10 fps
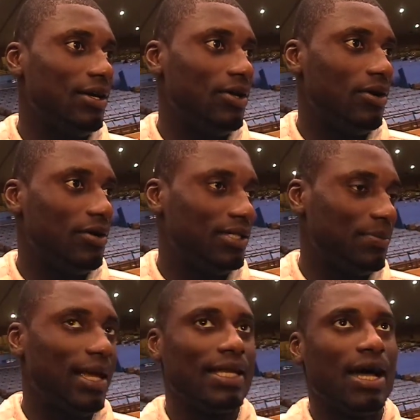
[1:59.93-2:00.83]
you know
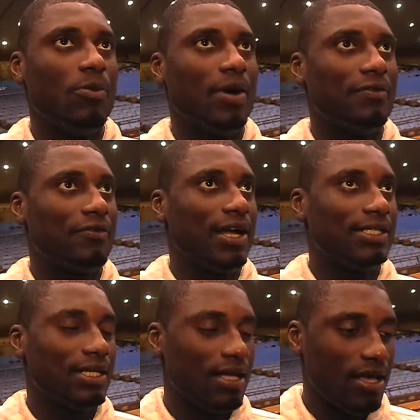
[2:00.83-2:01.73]
spend time with my
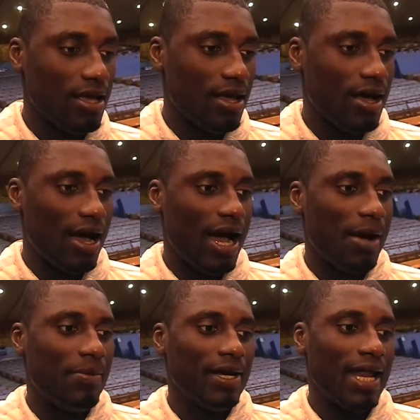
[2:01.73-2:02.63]
friends, uh, but